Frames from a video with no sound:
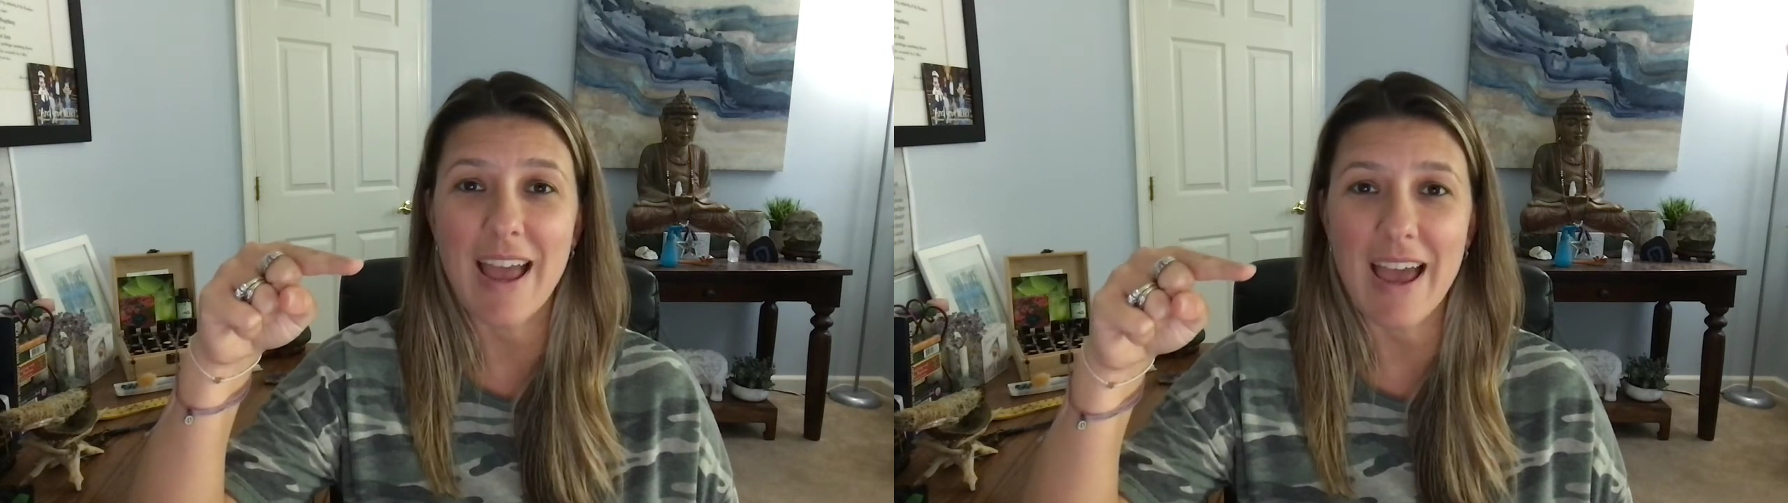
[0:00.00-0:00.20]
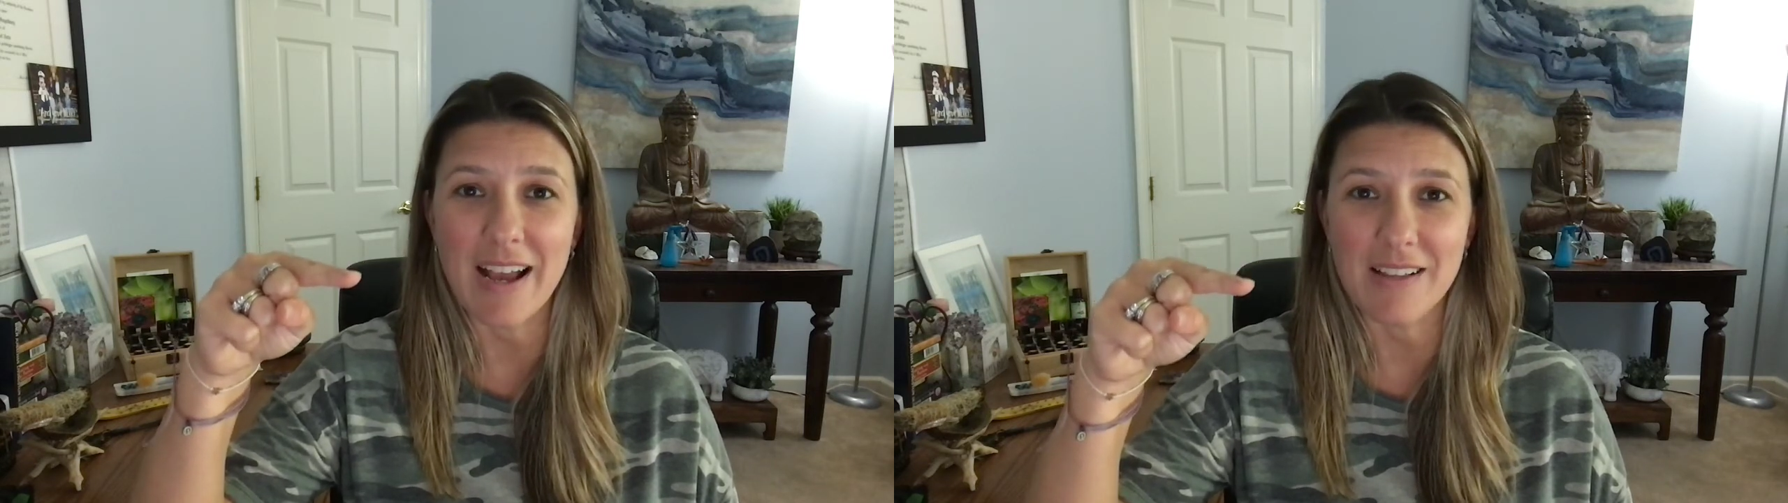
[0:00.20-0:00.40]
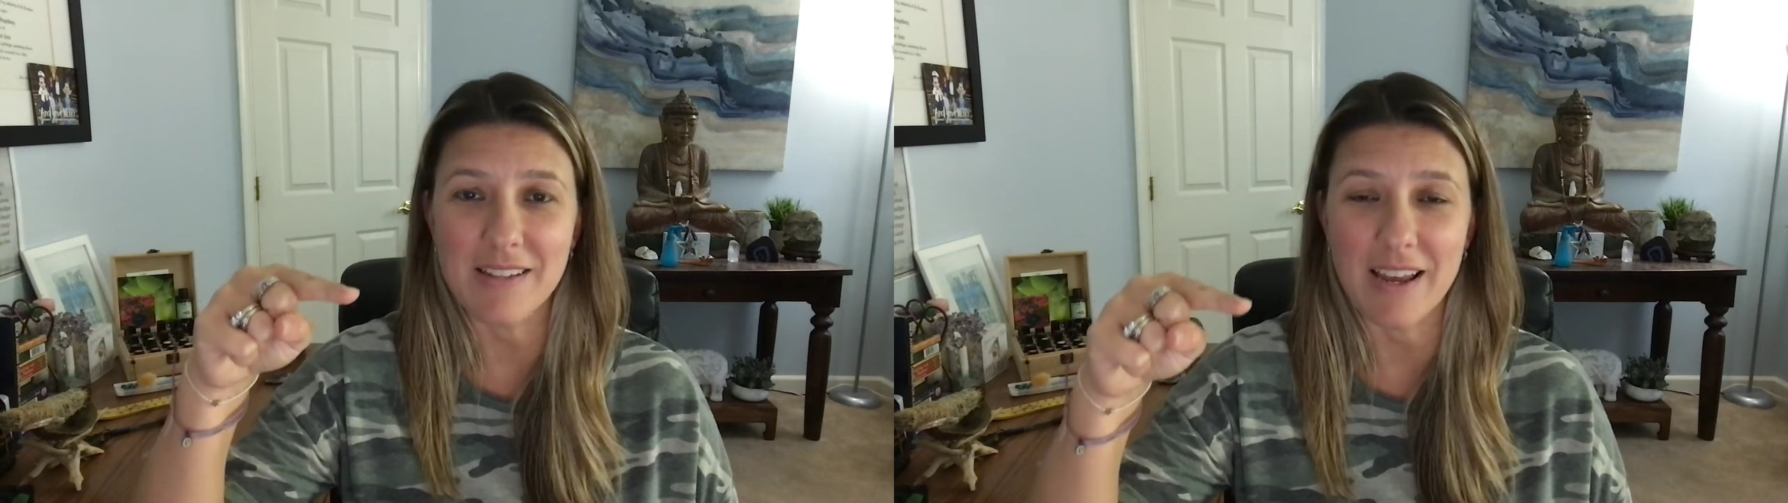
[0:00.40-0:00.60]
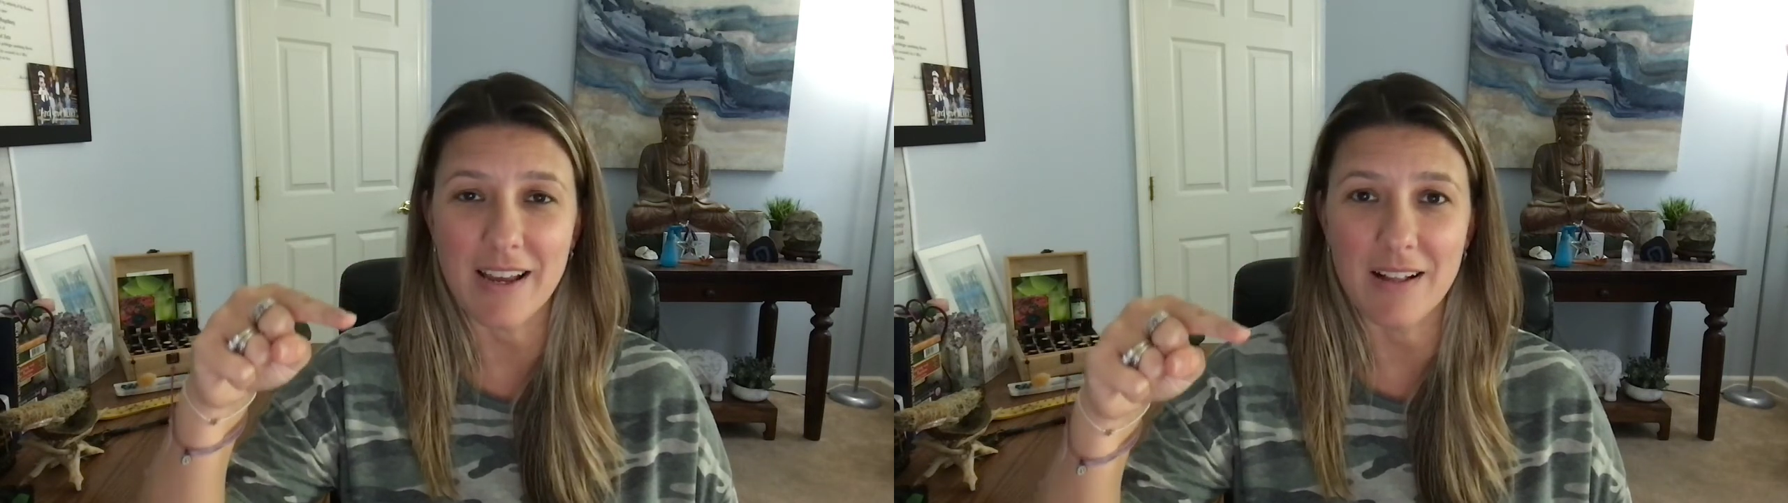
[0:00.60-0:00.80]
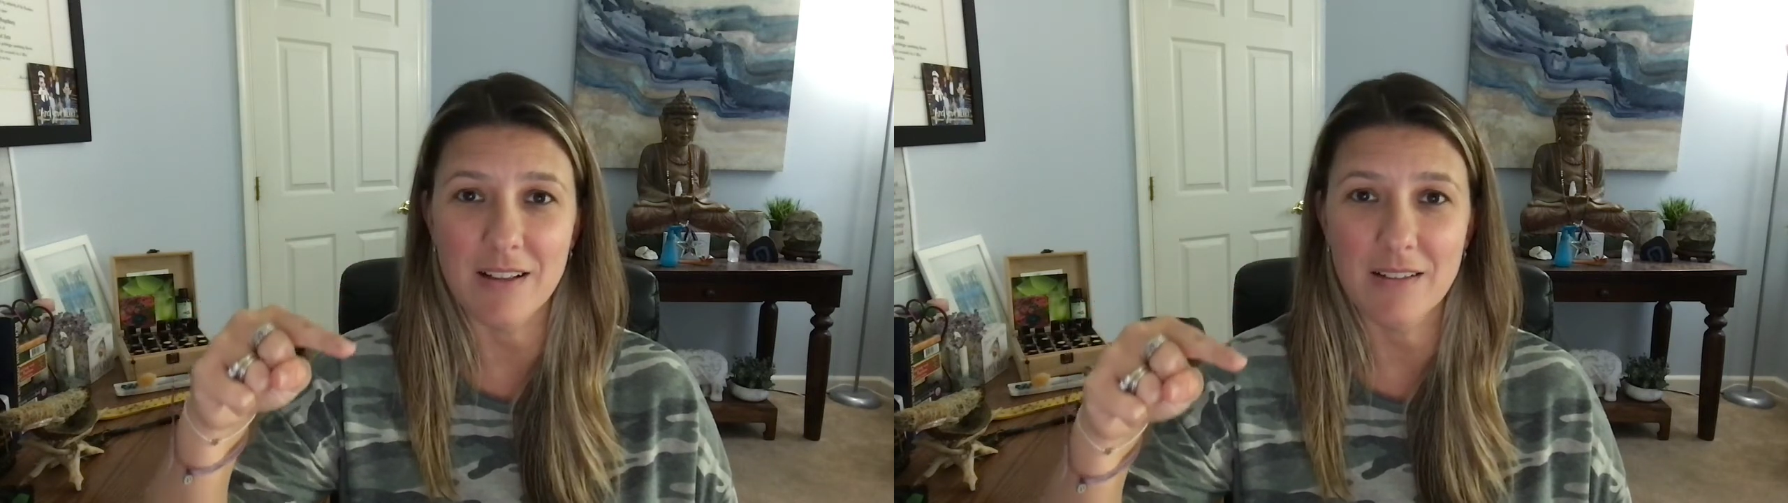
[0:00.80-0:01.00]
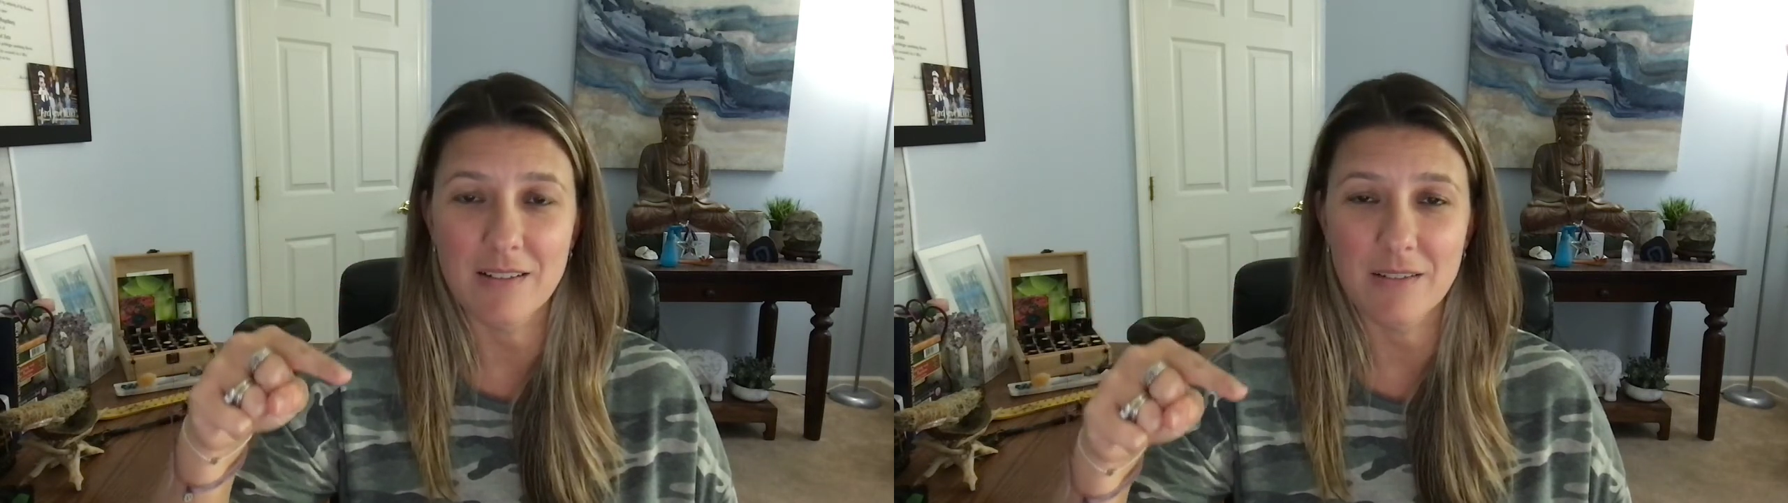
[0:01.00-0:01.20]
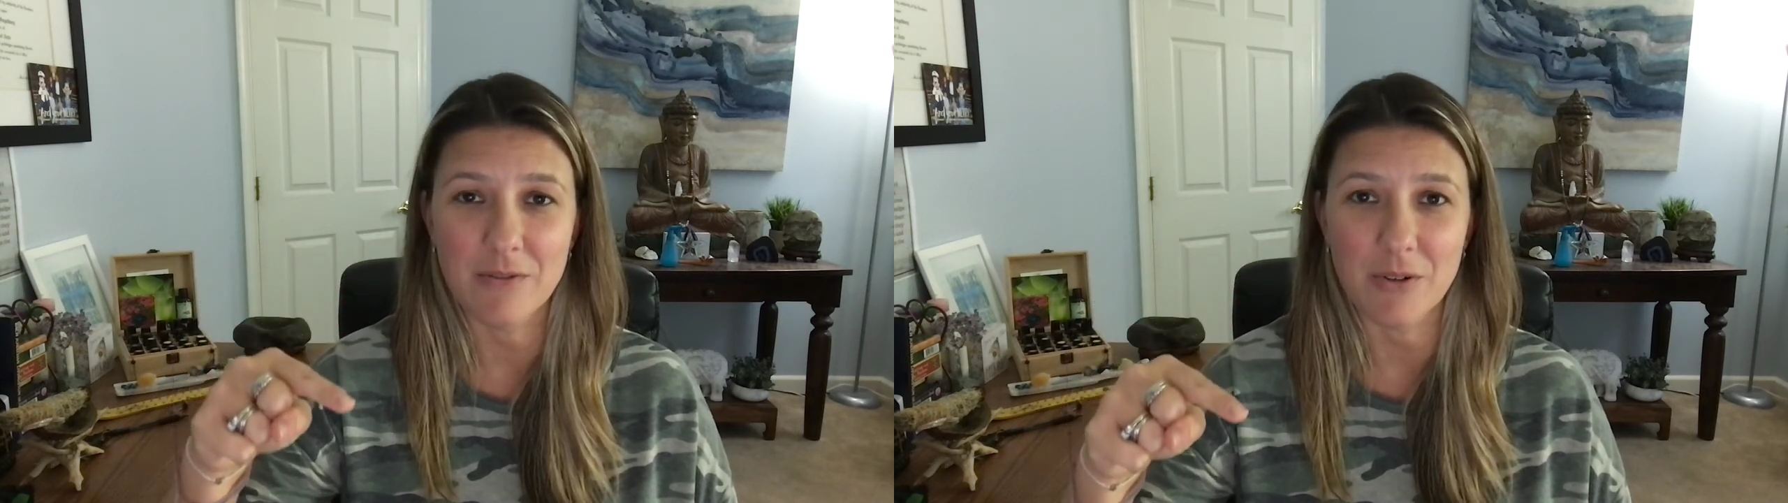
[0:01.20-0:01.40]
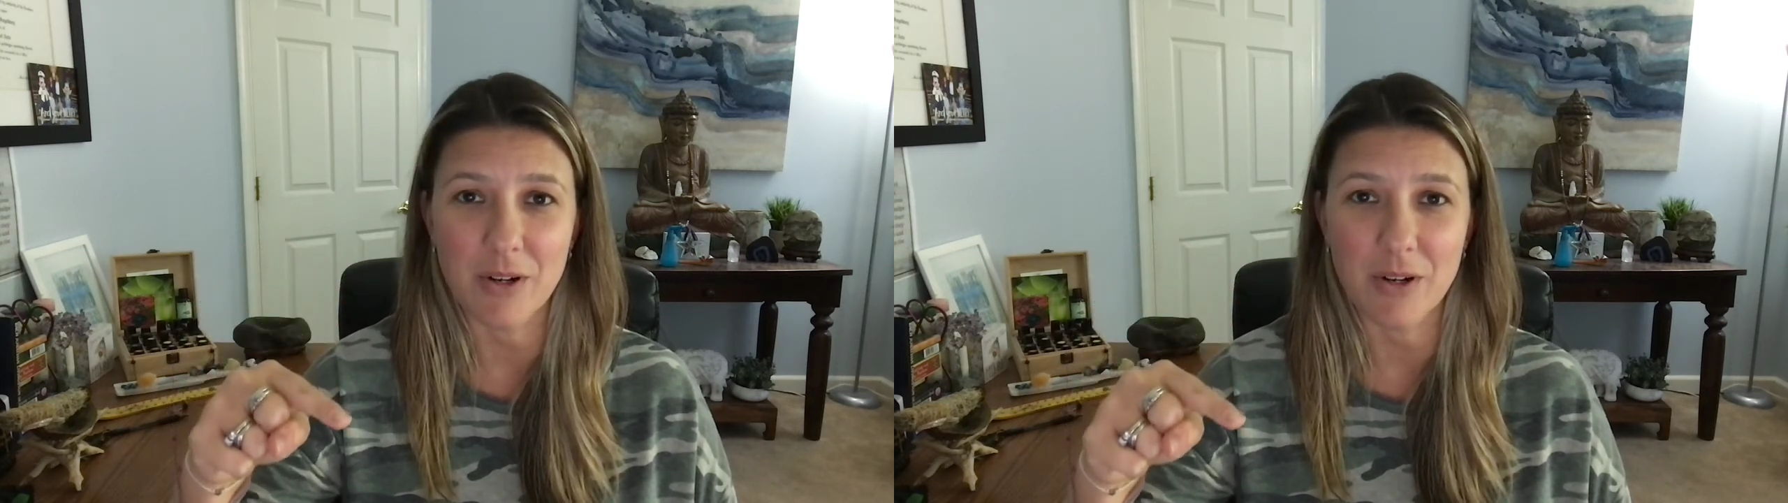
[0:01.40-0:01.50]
Exhale for